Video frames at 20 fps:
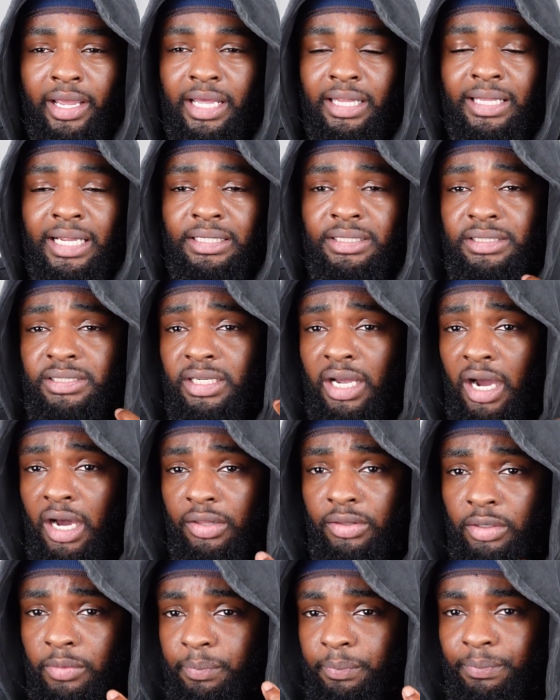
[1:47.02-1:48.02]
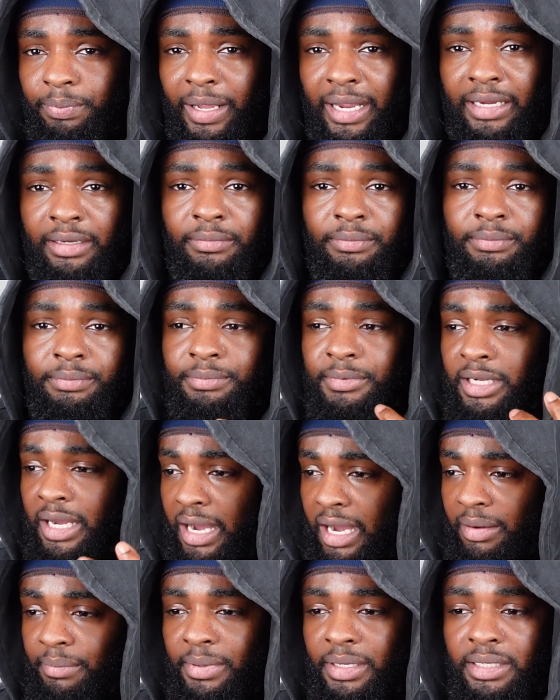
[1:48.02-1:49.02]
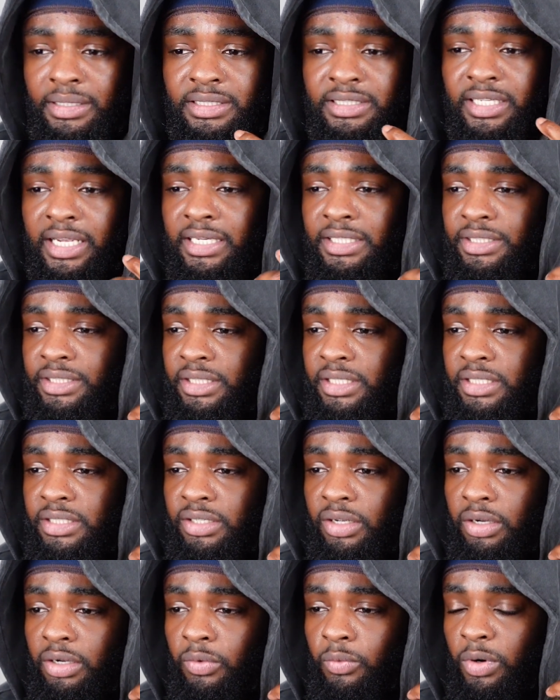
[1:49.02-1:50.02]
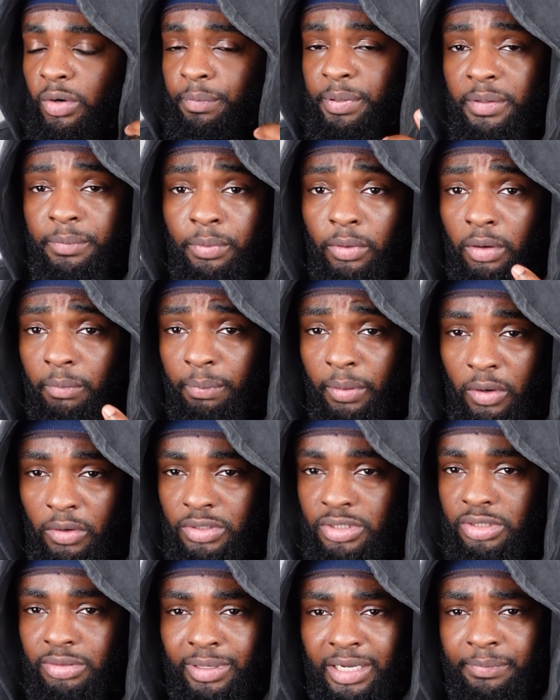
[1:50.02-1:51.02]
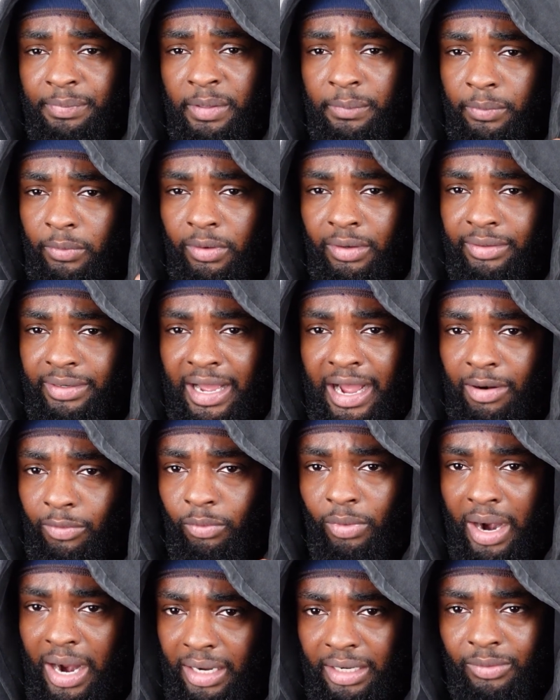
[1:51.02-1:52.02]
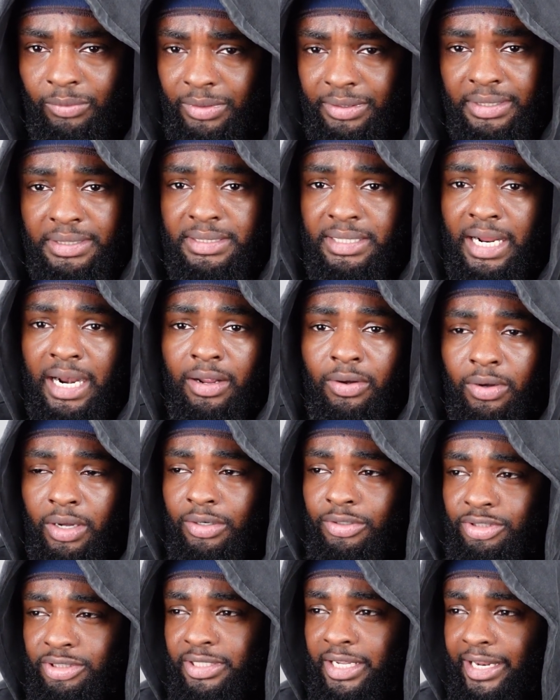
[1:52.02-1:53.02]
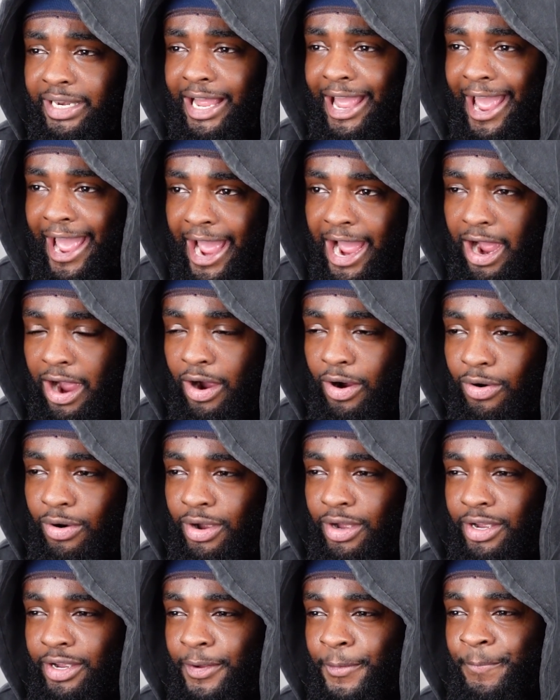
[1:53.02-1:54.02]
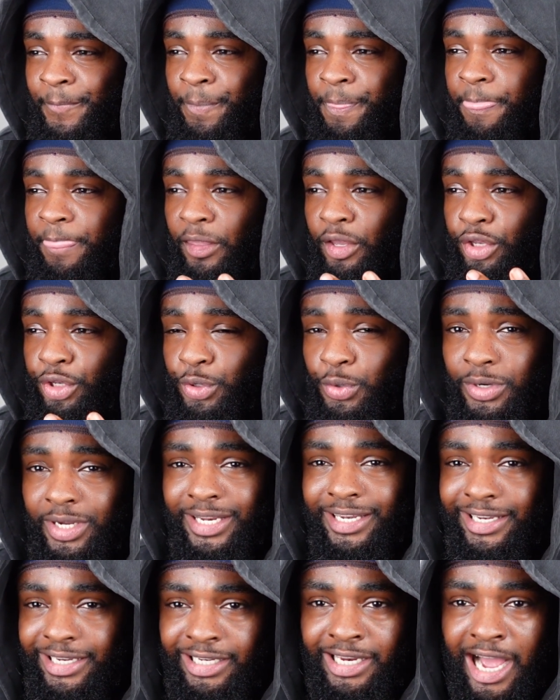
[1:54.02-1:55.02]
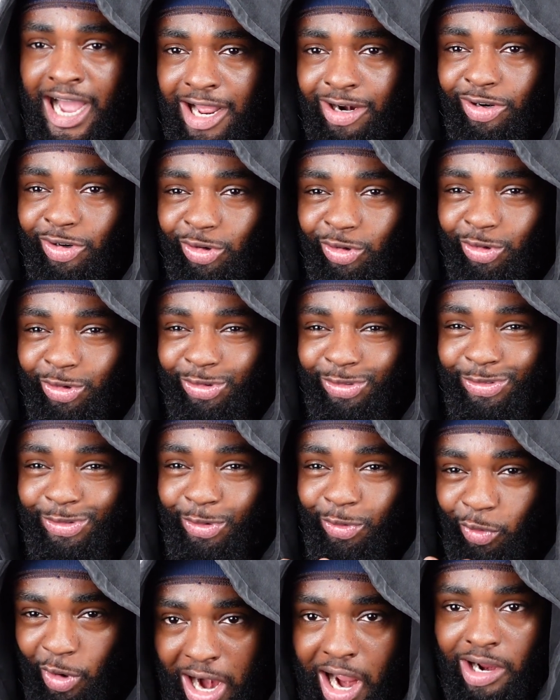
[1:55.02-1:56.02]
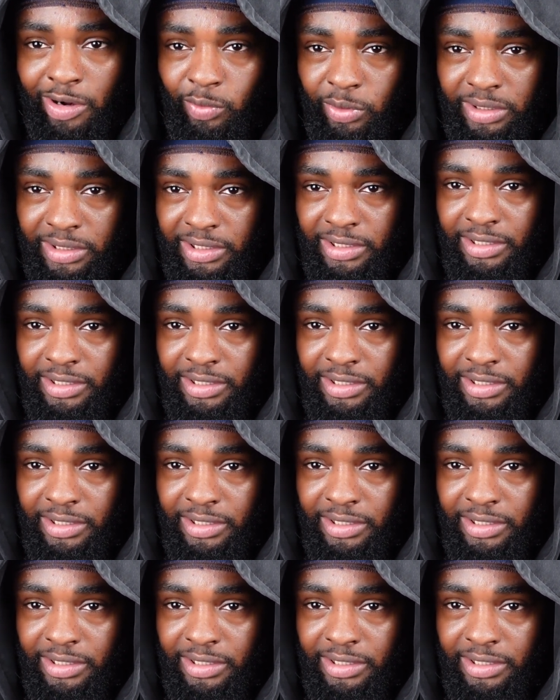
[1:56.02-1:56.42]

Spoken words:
And like just other like comment sections on where people are posting, like people are not rocking with these. And I don't understand how you cannot rock with